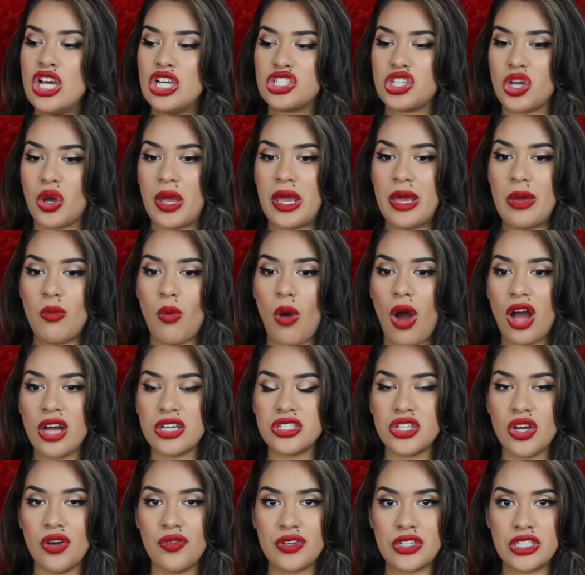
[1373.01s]
So he
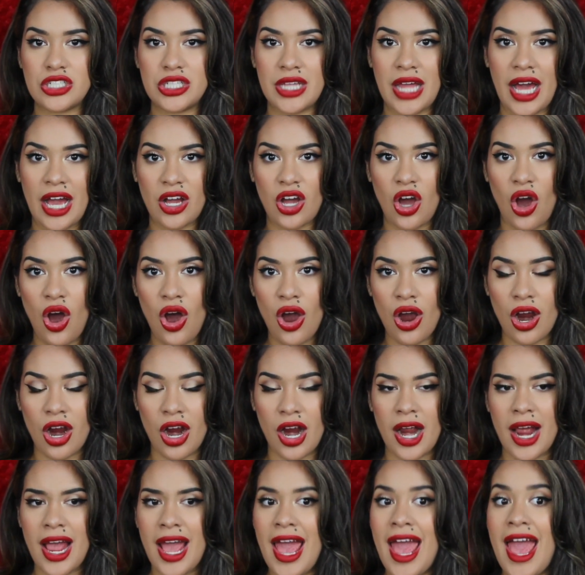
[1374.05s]
walks over to that
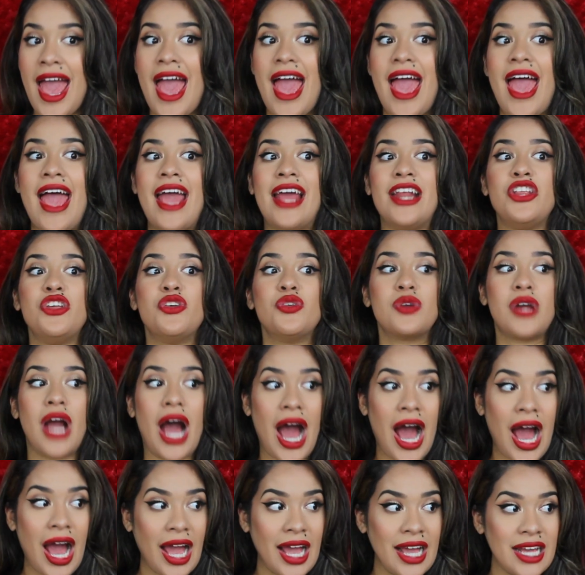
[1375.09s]
car and you
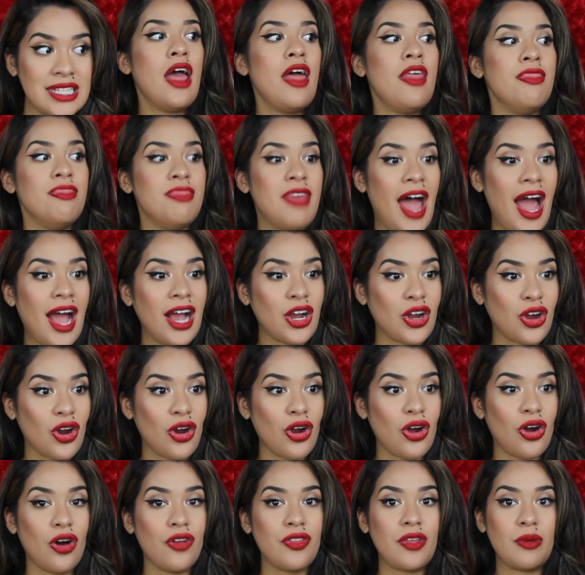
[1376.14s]
guys, that
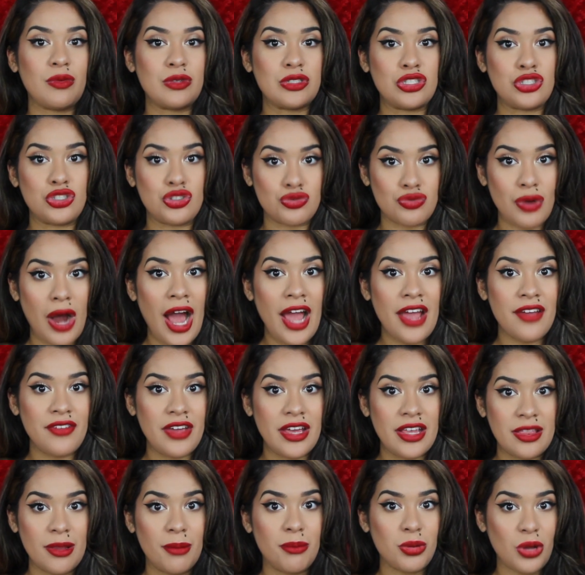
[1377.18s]
girl that was
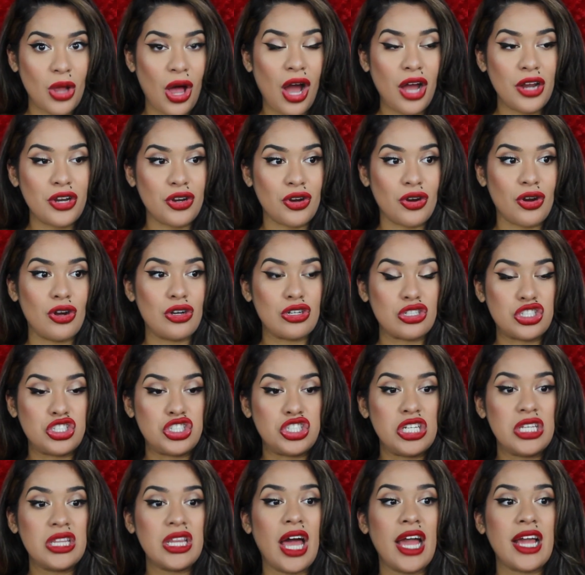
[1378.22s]
driving, the blonde girl,
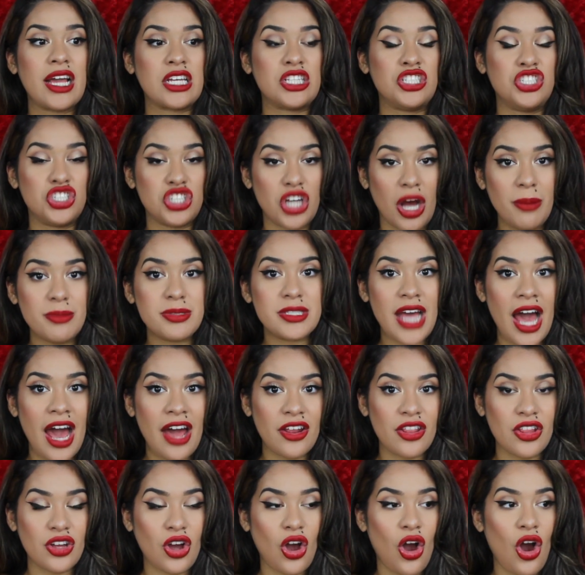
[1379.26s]
she like jumps
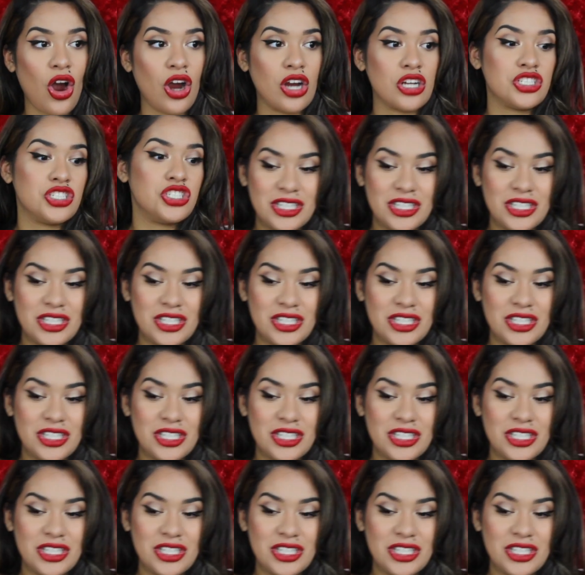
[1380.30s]
out of the car.